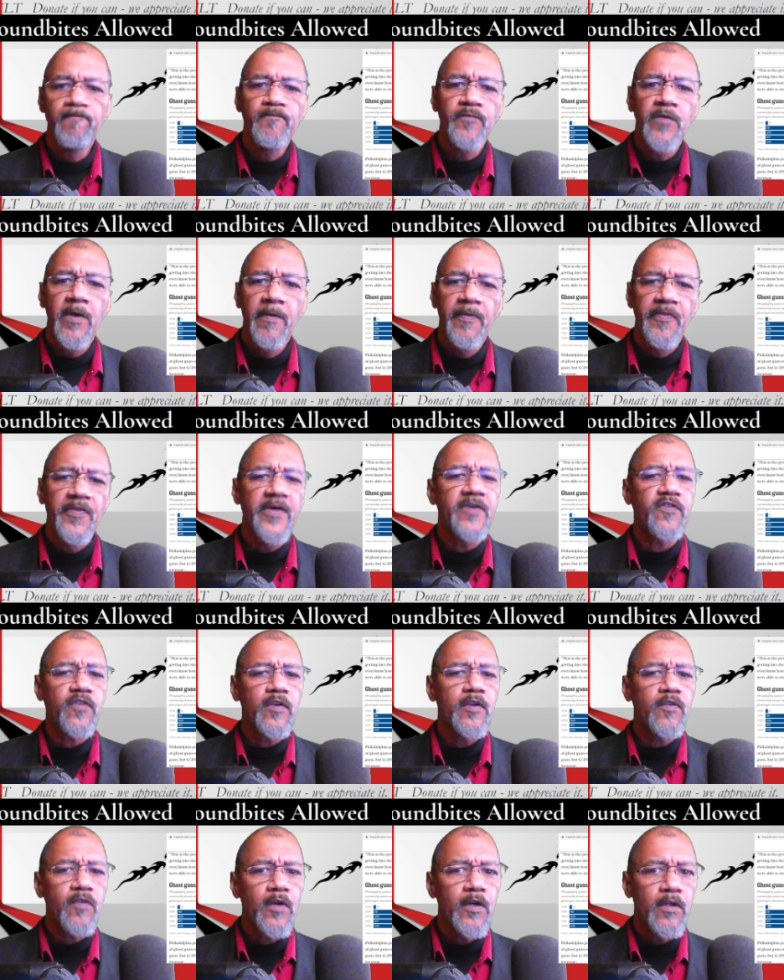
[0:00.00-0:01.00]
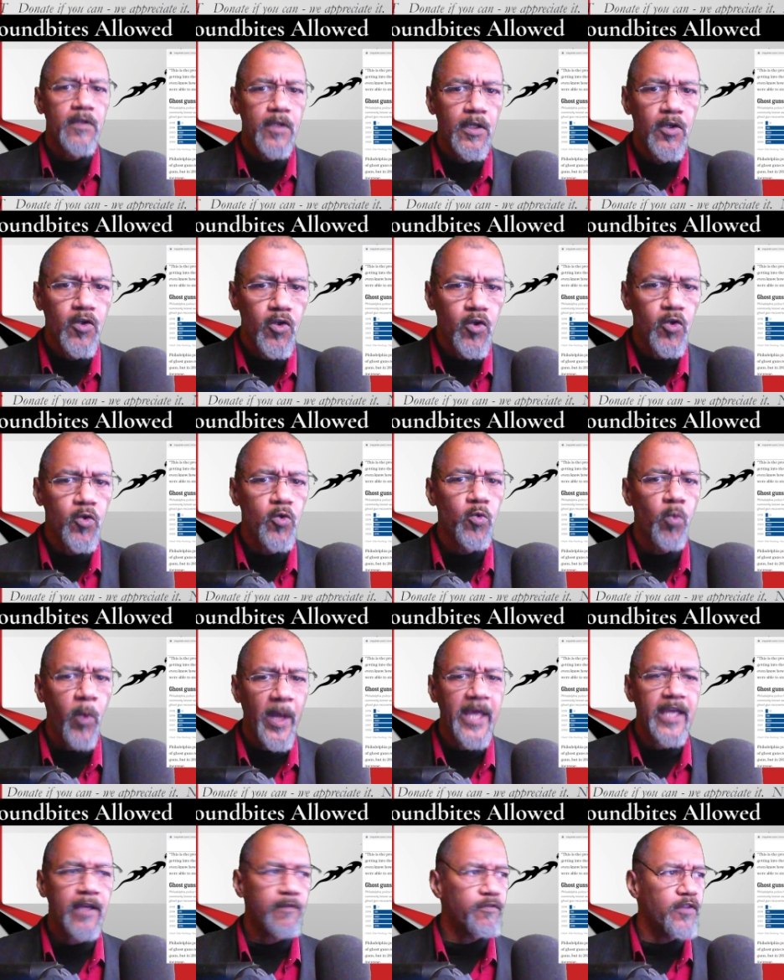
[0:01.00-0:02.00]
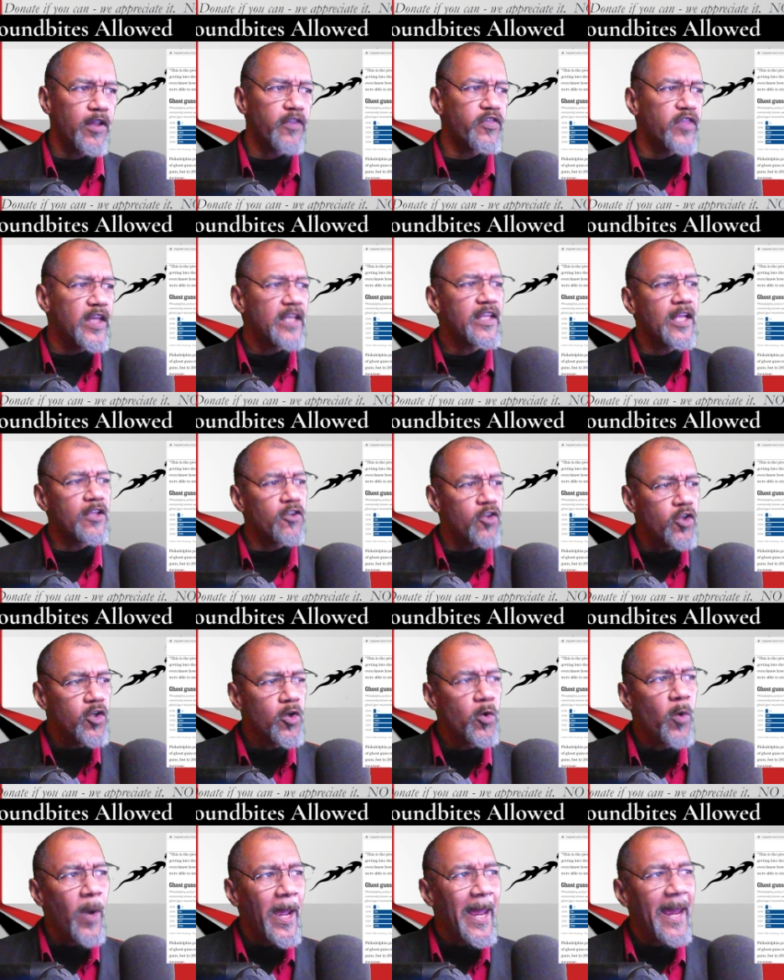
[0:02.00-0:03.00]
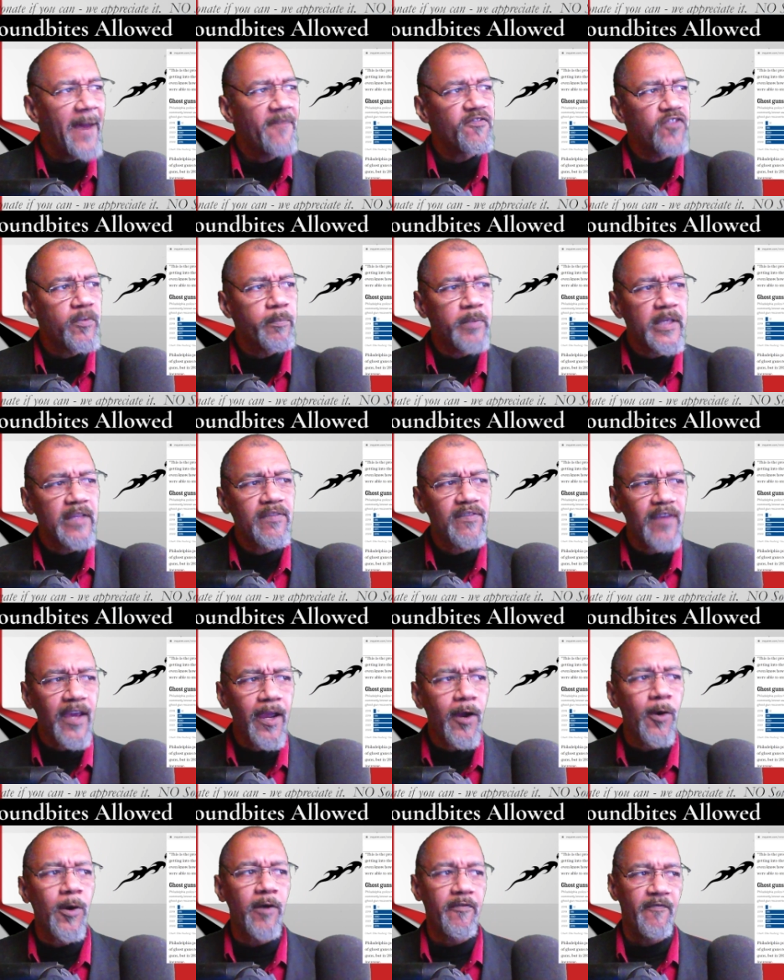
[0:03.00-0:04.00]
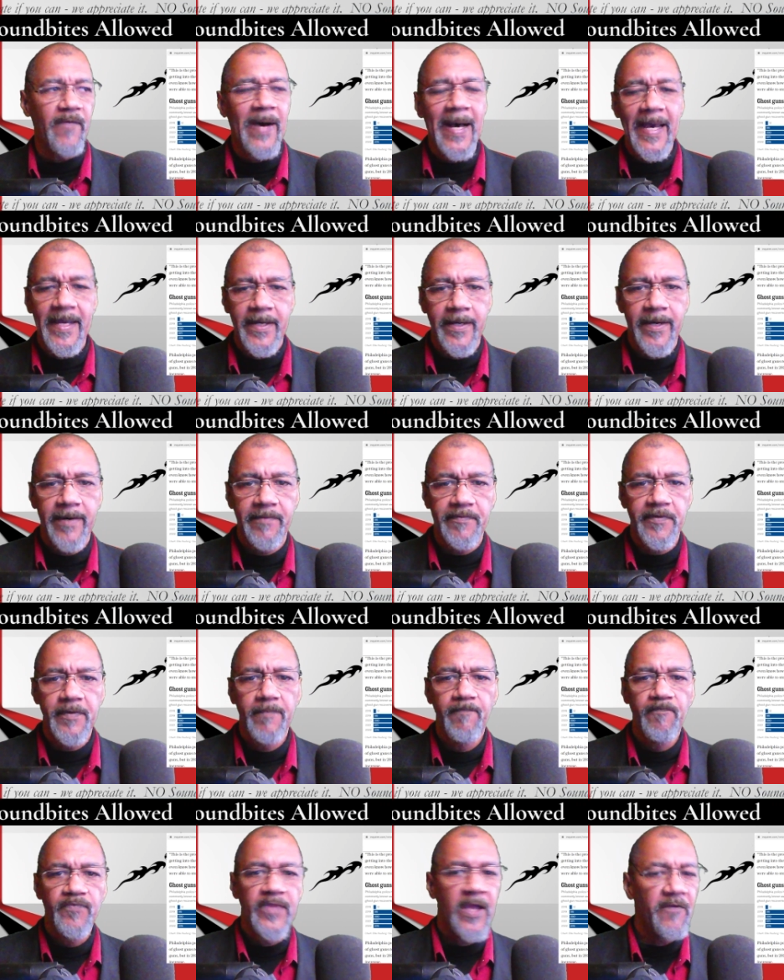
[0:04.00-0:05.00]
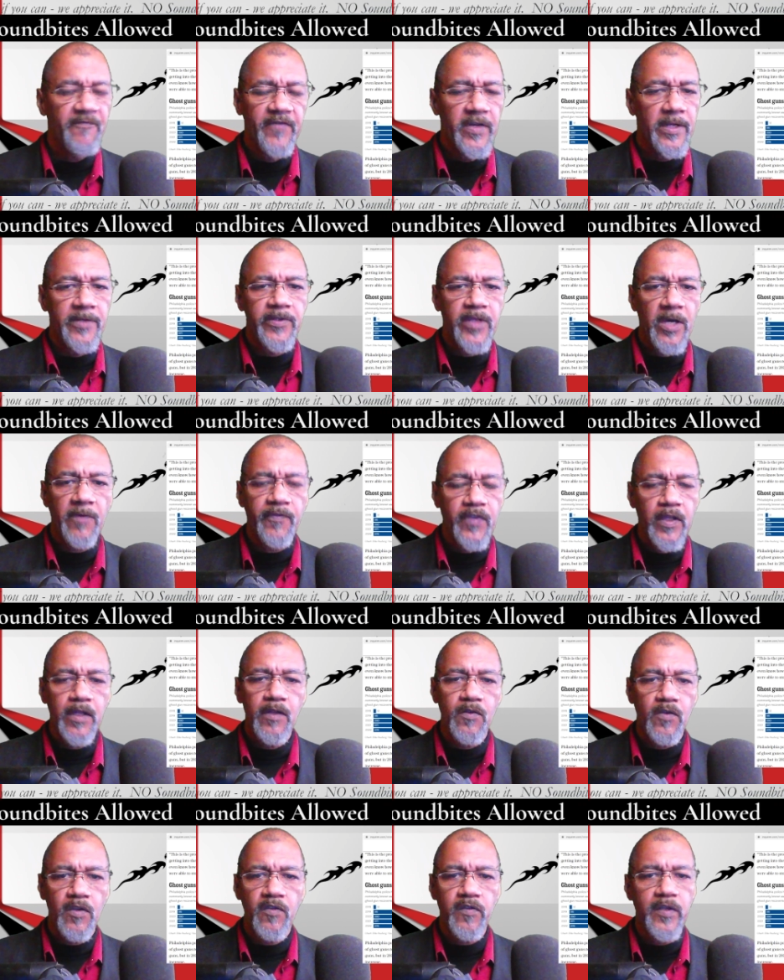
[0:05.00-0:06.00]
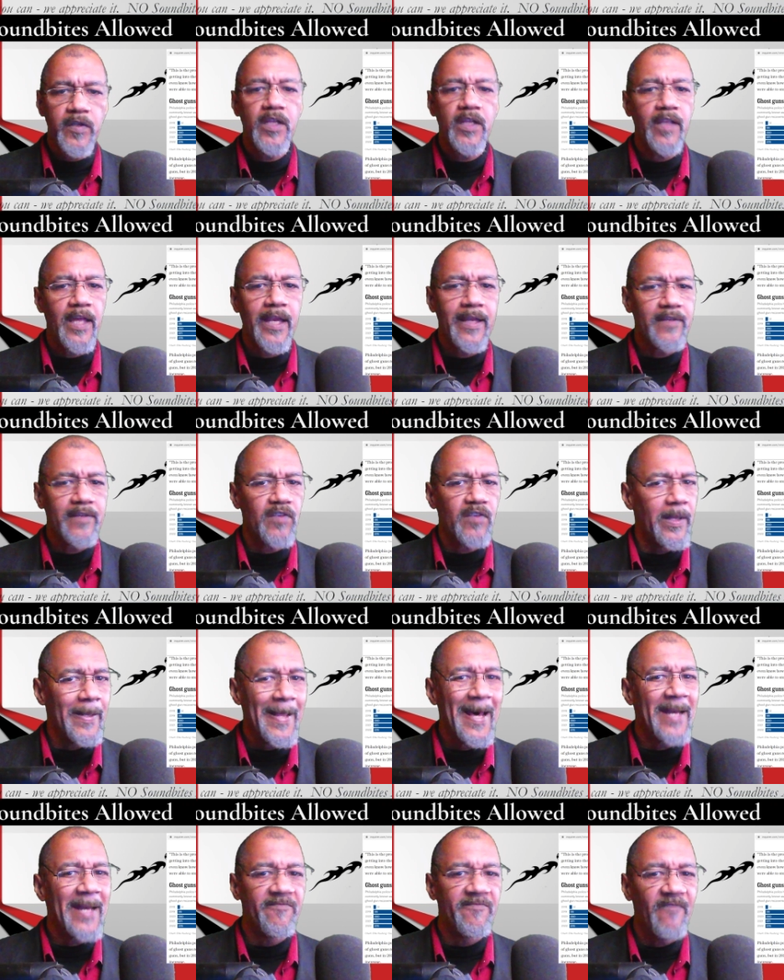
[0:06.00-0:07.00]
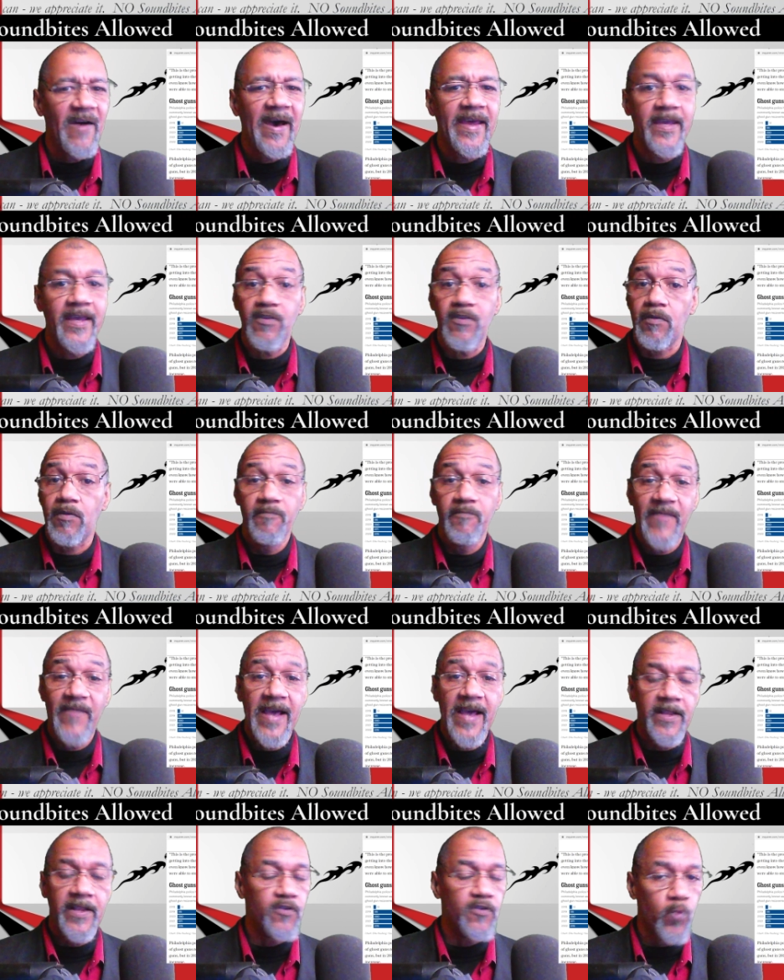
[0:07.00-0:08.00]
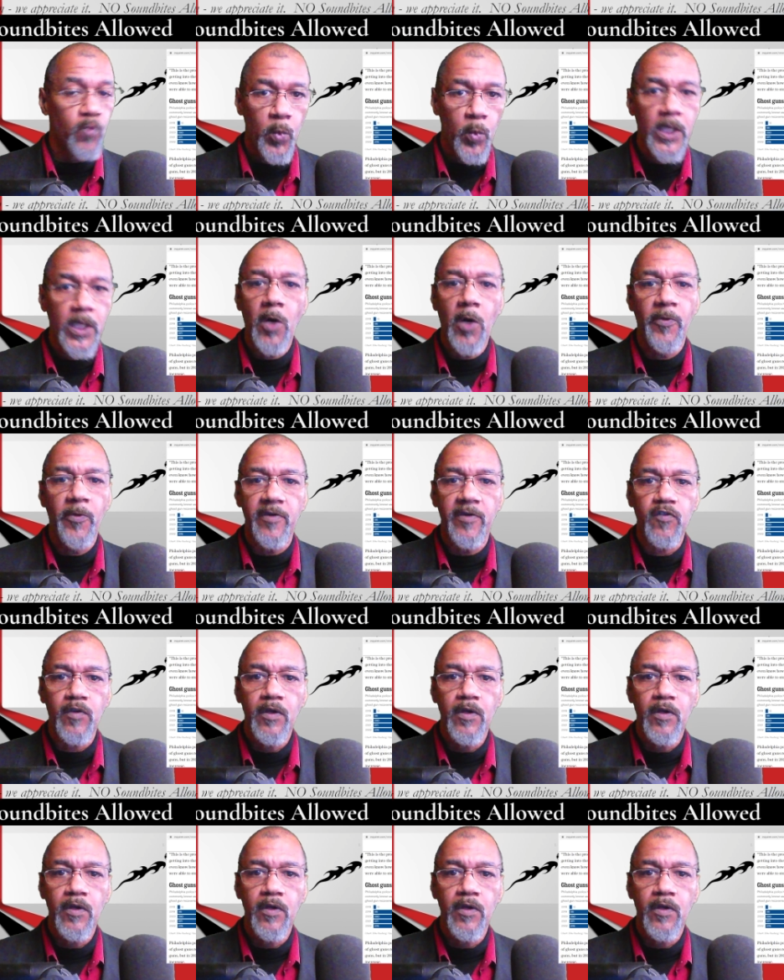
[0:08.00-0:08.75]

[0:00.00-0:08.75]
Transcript: This is the new wave, the thing that you have to be terrified of. Now, Philadelphia is a city that has a lot of violence. We know this.